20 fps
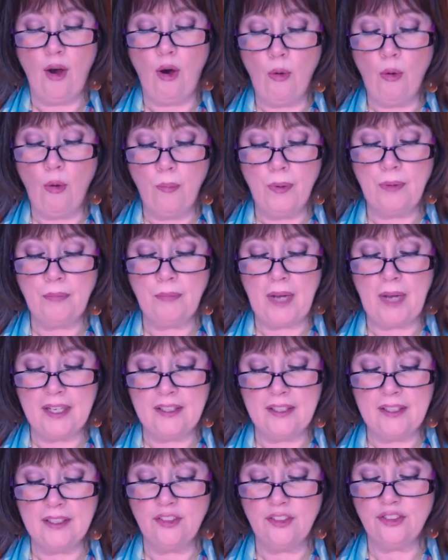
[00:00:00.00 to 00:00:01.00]

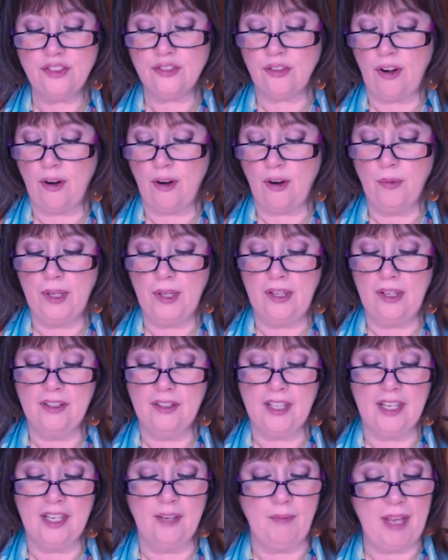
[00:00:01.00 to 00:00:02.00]
open-minded,
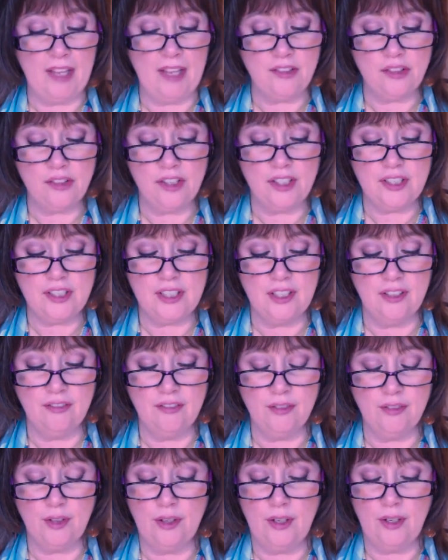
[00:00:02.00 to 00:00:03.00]
strong-willed, and imaginative,